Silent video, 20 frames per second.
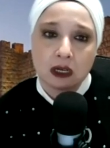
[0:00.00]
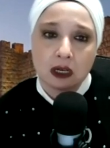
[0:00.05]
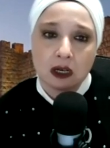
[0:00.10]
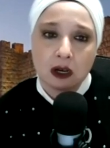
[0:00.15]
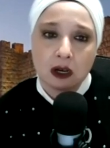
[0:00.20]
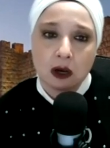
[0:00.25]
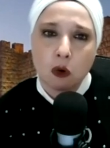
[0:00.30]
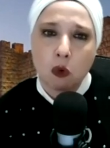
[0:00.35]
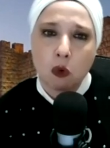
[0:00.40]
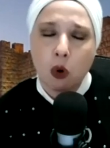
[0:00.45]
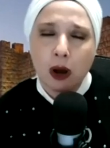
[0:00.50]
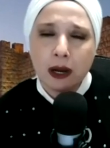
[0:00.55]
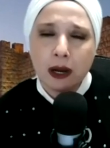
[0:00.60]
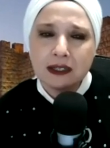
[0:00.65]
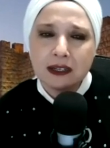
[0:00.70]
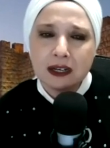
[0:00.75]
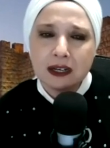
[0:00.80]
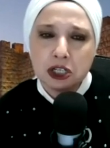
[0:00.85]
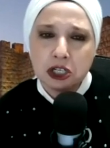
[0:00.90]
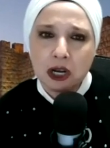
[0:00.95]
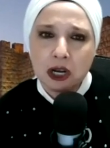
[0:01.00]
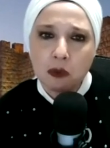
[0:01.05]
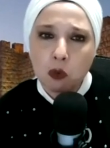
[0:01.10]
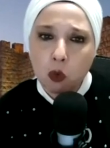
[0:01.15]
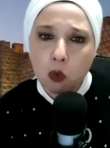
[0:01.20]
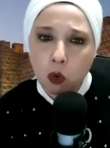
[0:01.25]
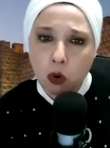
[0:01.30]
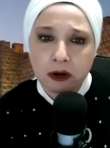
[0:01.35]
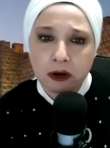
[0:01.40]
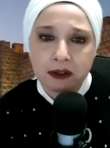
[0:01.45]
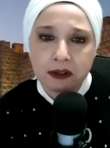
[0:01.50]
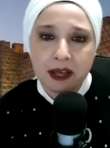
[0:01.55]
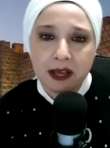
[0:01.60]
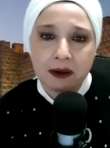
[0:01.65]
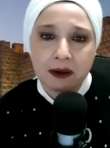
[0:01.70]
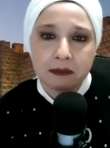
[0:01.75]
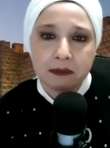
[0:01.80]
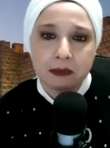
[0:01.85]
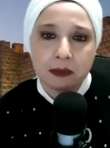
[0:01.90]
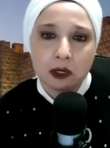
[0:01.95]
Why did Hashem warn
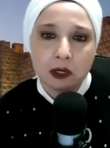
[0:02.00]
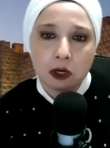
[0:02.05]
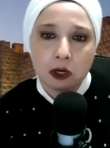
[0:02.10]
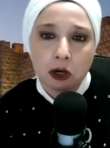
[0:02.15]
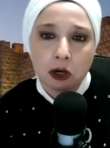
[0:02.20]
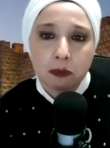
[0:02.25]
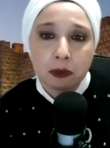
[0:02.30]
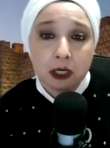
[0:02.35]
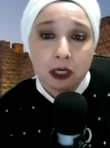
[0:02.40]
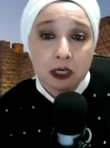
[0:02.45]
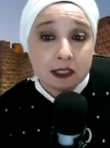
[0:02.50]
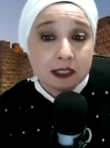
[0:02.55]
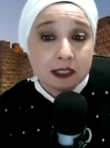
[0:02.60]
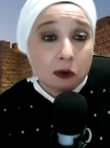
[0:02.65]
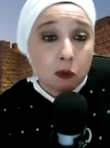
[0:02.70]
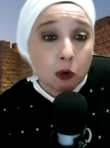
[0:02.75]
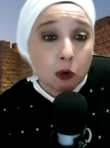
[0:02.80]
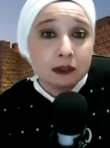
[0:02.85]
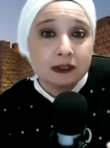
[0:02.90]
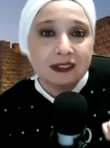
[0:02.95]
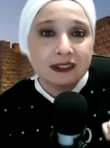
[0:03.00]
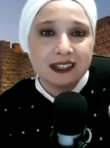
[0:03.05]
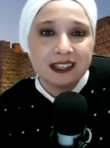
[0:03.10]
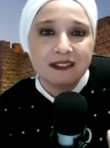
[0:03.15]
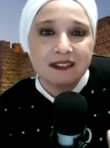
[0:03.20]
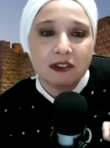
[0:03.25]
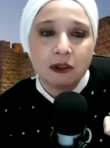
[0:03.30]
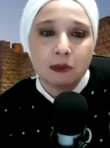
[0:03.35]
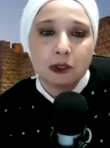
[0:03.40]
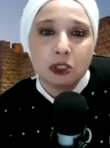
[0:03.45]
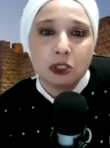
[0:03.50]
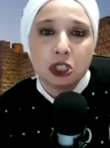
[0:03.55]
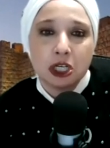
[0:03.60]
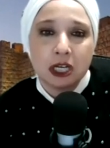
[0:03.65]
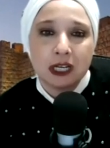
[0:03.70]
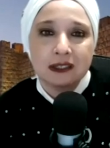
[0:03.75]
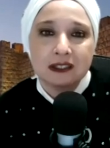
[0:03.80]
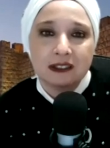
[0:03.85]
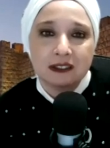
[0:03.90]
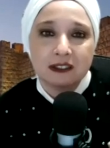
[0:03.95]
them? Because he wanted to give them a
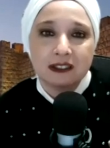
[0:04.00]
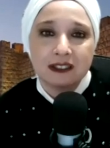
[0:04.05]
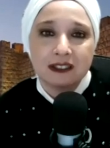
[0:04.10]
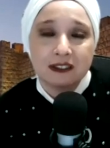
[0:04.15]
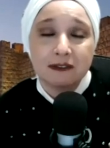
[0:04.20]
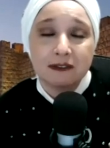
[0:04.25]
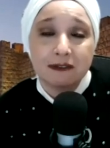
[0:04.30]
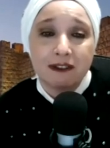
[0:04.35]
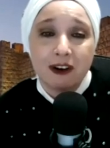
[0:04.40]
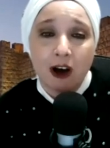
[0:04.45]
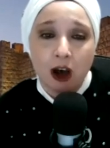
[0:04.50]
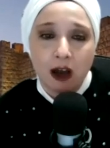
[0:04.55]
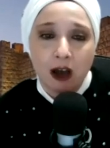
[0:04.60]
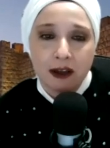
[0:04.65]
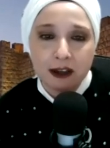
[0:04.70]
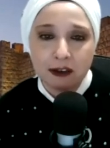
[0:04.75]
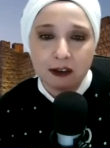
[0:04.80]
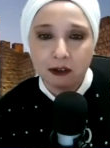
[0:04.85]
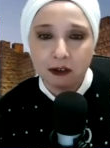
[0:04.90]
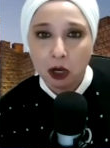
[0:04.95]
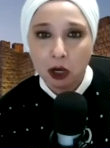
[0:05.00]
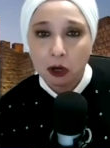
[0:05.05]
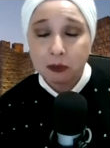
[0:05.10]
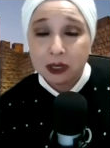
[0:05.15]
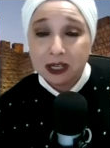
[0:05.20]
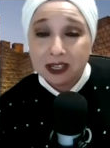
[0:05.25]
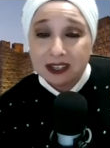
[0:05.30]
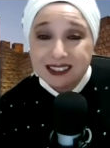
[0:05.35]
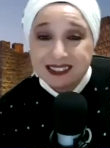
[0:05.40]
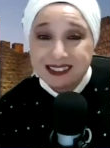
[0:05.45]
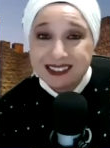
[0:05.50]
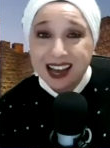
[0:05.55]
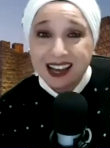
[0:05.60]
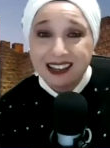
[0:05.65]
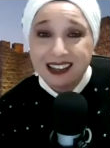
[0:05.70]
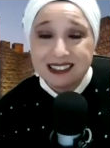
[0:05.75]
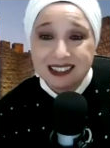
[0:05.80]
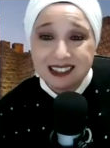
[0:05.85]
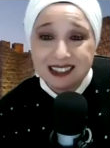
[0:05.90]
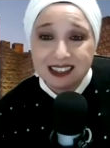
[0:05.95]
chance to survive, because
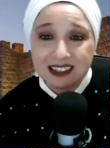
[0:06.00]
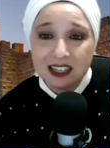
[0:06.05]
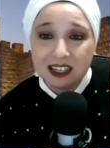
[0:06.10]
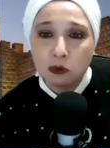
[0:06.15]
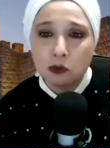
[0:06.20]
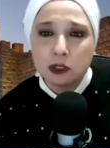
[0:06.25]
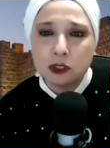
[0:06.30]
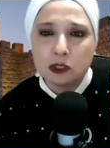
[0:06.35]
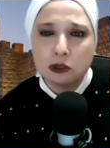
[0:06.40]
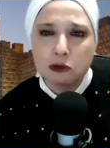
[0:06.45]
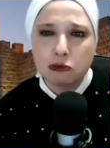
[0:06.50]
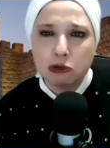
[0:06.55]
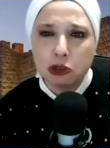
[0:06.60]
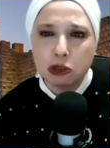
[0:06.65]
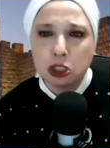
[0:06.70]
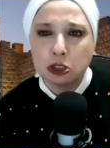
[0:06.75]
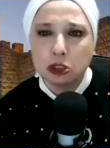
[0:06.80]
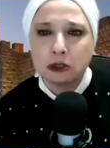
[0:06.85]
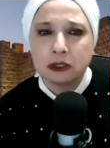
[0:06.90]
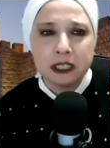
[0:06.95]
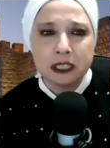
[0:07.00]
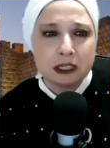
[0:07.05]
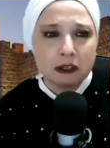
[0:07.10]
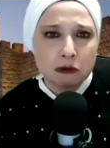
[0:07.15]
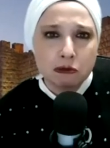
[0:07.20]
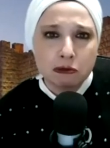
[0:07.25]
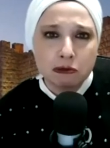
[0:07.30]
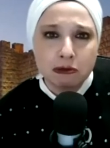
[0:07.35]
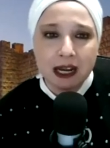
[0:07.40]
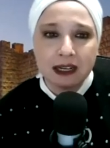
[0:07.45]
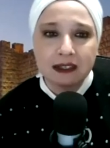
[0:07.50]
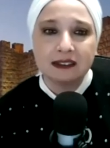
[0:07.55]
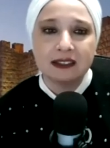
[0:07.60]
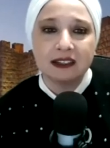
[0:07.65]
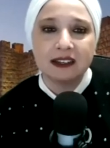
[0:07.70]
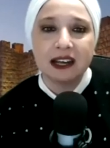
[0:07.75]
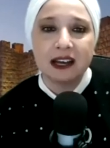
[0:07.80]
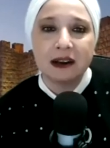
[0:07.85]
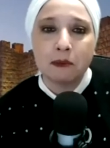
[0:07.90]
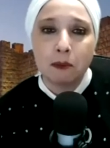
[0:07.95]
that city was originally
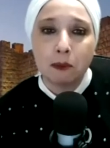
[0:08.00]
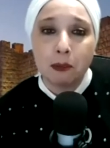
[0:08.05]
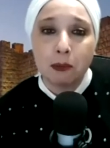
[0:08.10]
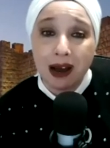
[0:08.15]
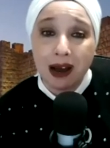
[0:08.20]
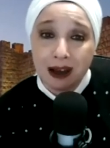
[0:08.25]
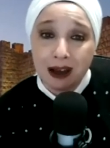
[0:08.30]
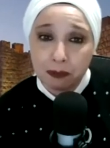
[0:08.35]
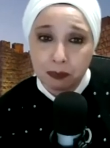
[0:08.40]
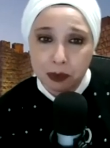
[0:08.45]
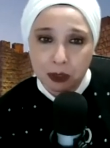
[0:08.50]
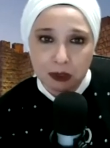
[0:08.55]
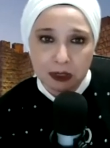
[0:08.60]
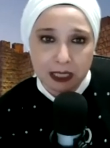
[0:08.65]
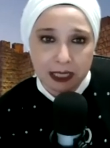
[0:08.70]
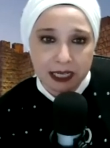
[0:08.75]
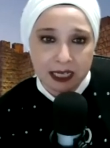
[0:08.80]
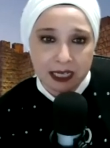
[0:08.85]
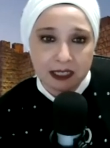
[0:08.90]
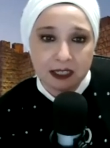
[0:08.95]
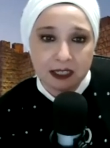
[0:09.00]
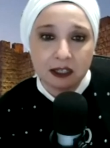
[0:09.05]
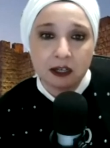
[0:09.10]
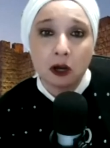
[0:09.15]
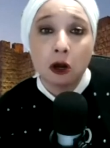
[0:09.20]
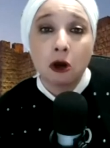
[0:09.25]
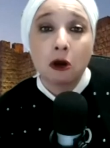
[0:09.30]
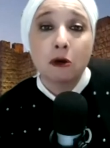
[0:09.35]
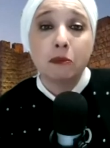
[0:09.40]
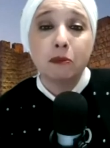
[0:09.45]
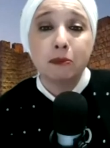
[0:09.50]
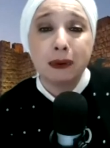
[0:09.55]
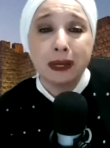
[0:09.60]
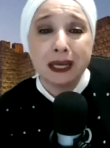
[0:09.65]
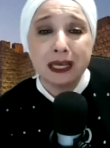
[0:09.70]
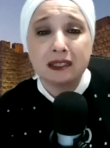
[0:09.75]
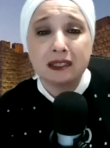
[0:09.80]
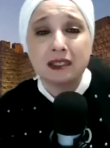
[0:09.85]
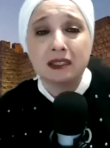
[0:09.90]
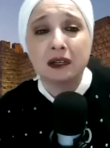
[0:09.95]
erected and populated
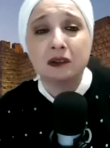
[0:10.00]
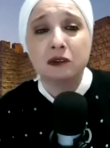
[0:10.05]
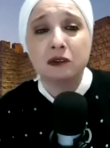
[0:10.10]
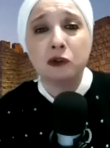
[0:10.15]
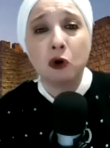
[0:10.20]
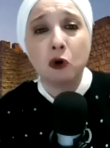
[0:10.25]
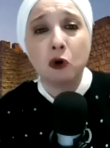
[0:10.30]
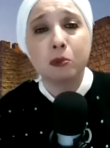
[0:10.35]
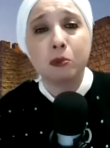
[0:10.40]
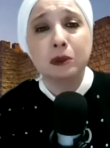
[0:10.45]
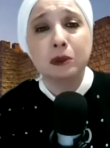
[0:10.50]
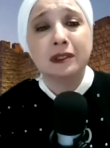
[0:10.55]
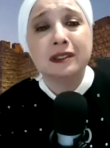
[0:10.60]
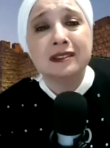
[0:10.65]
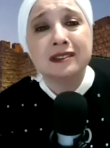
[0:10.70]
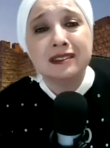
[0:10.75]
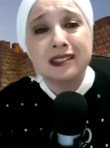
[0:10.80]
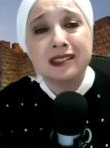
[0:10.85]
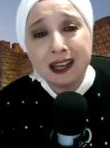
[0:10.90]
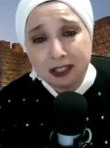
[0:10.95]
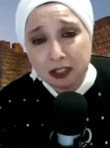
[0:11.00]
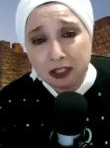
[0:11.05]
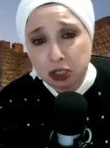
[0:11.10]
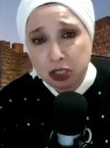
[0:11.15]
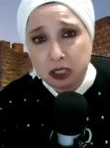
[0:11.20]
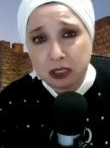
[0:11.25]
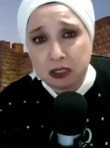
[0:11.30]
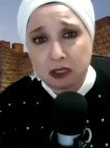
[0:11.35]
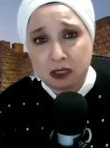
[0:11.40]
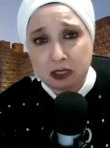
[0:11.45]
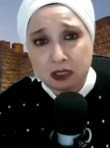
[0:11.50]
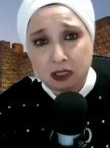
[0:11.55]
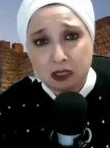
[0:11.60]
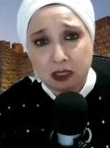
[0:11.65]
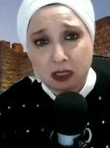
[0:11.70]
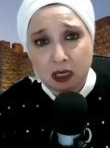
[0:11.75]
based on noble intentions.